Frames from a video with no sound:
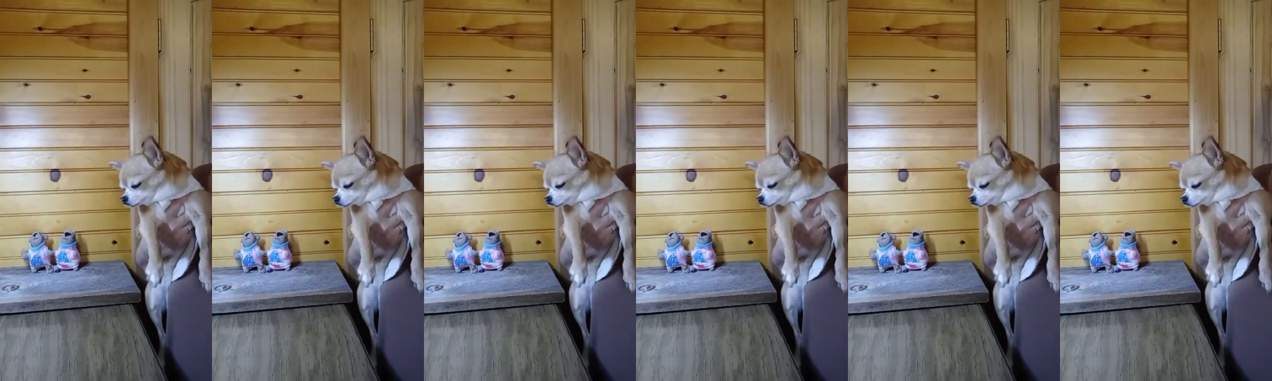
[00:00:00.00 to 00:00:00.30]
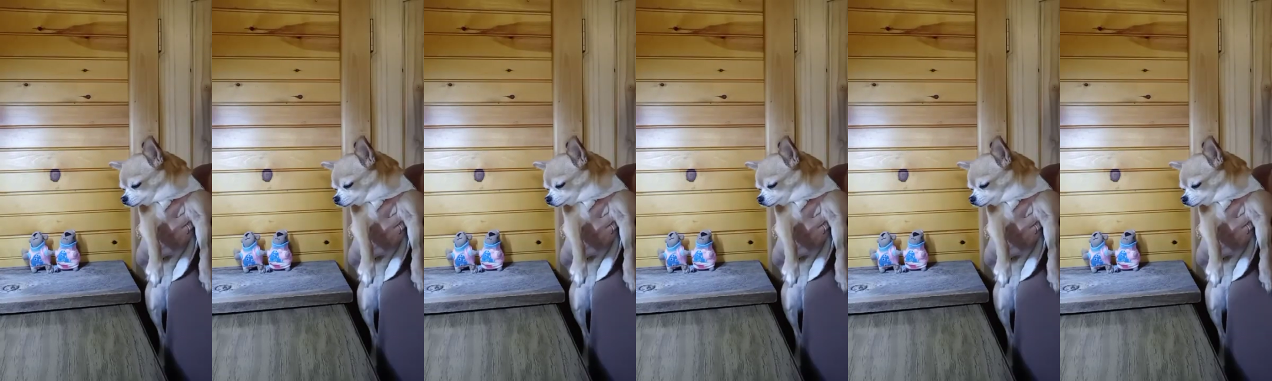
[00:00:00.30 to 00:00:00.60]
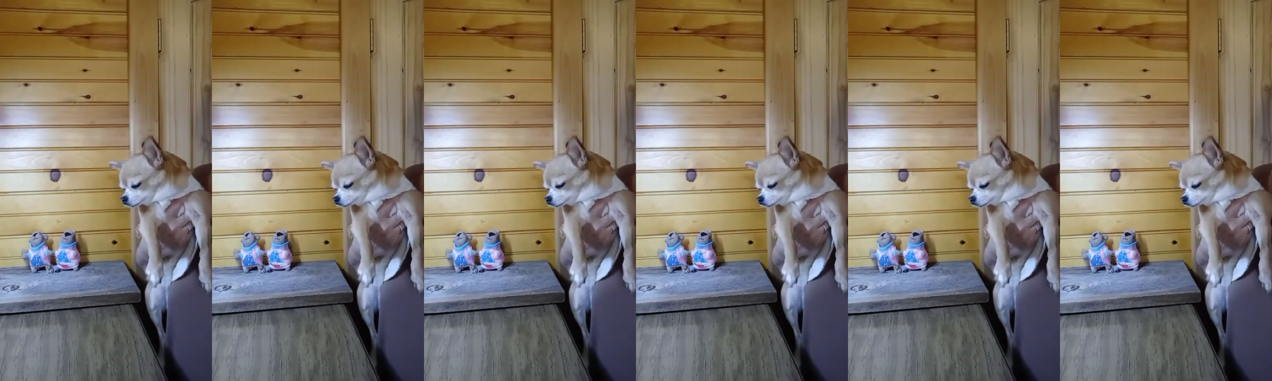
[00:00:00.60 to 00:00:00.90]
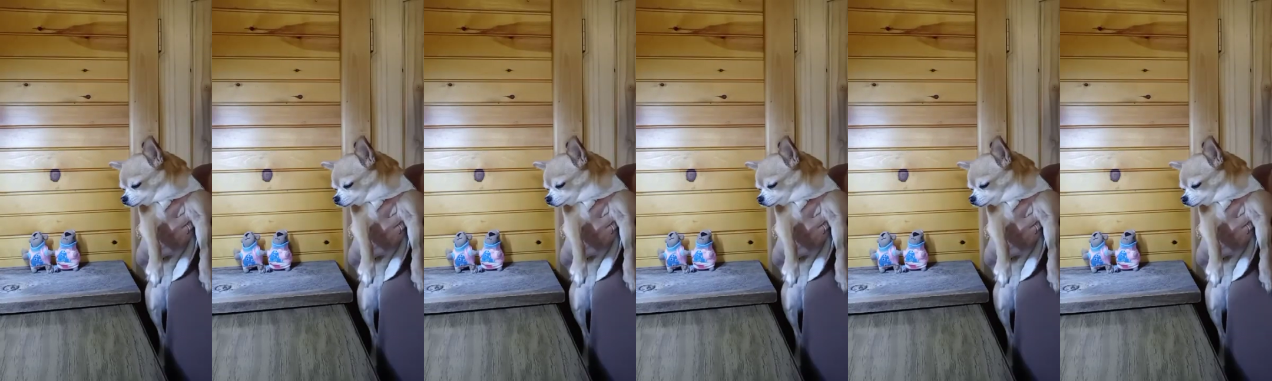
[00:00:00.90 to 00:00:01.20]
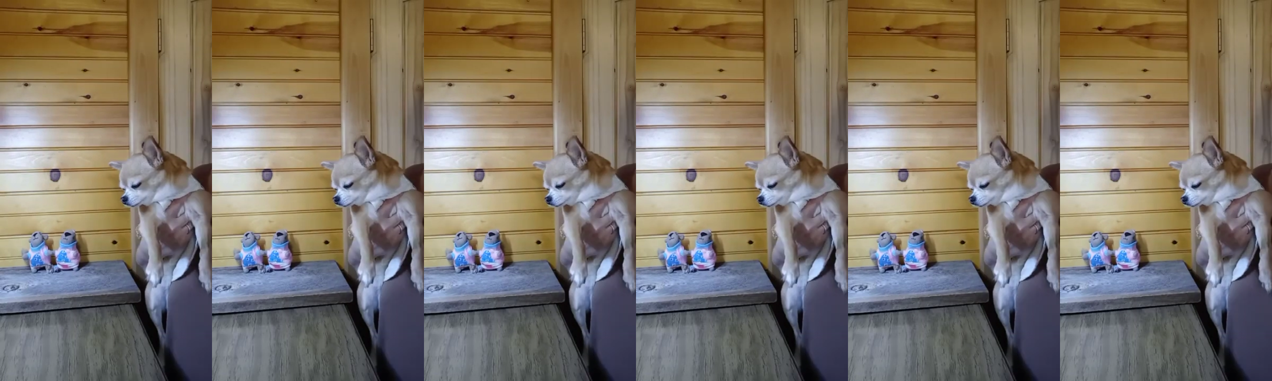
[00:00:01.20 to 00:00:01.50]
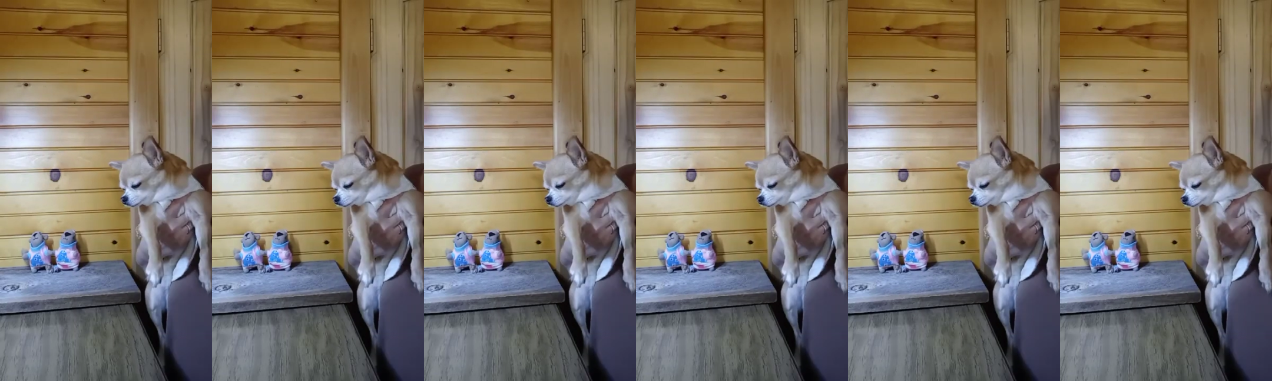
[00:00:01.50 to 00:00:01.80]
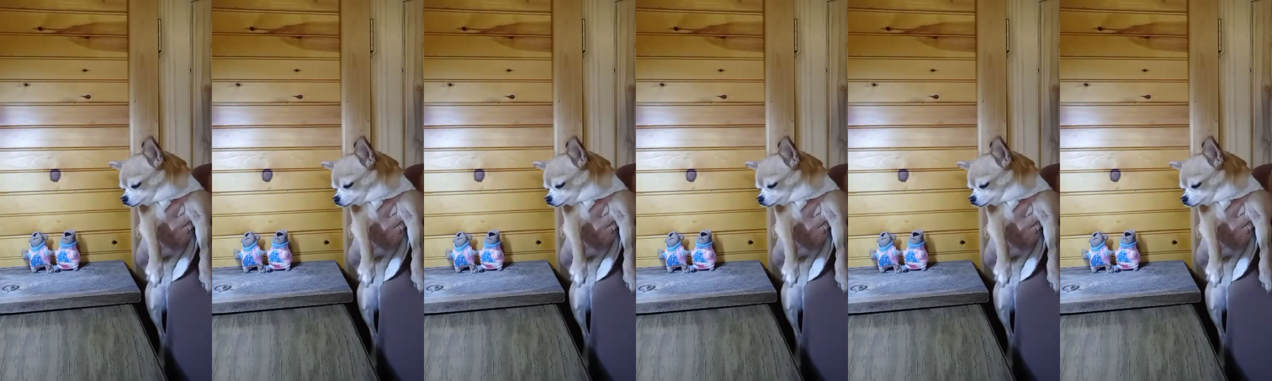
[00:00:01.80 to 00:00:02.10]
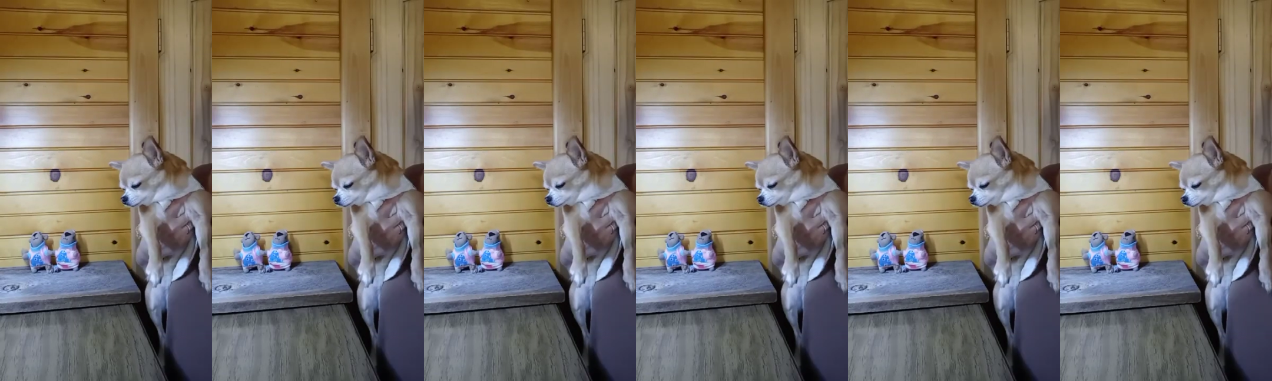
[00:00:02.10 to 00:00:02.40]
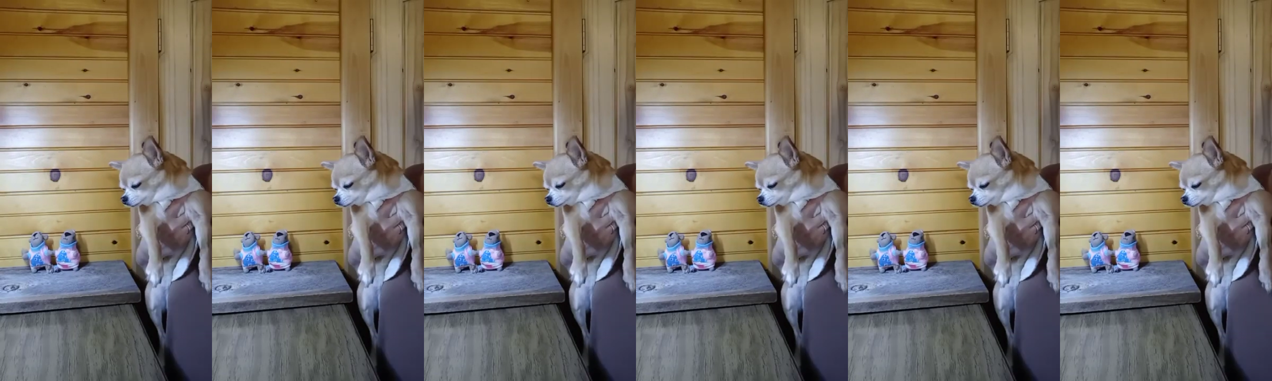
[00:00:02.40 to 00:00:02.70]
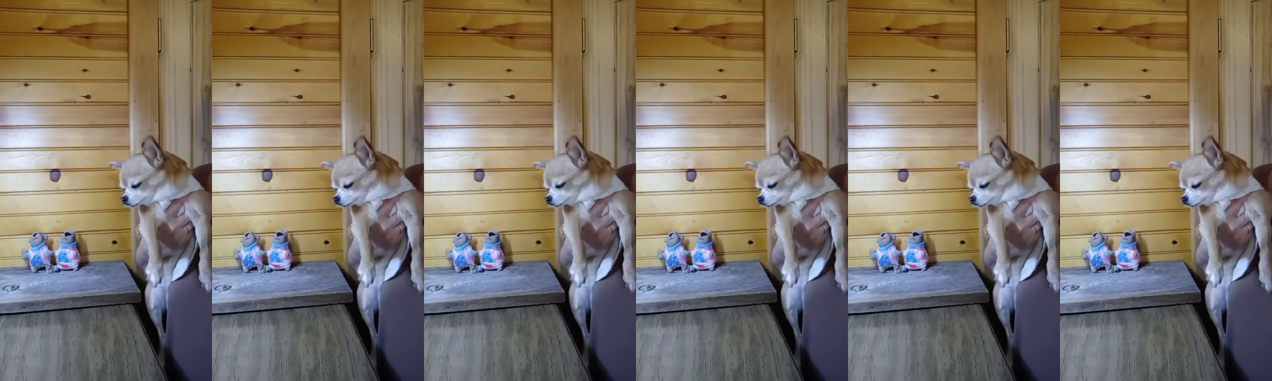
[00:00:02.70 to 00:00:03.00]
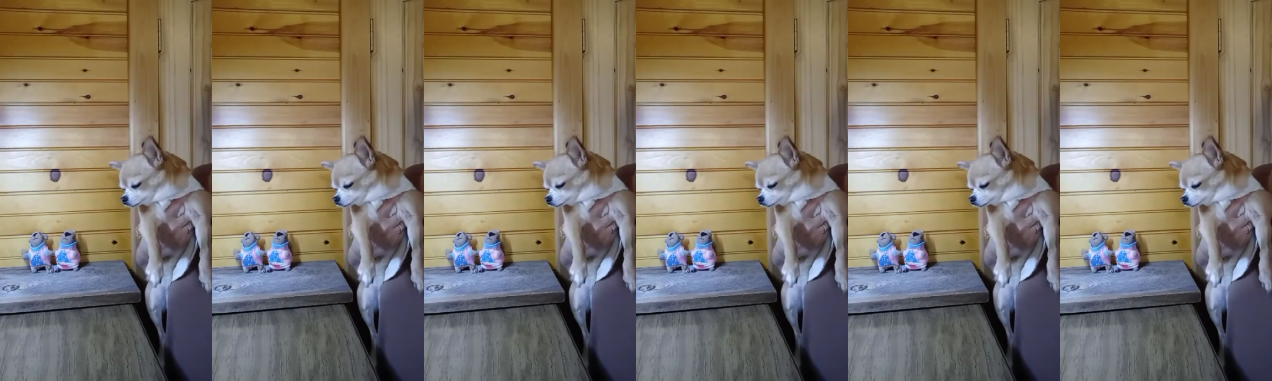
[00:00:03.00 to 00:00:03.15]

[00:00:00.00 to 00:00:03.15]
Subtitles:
[unreadable: no face in view]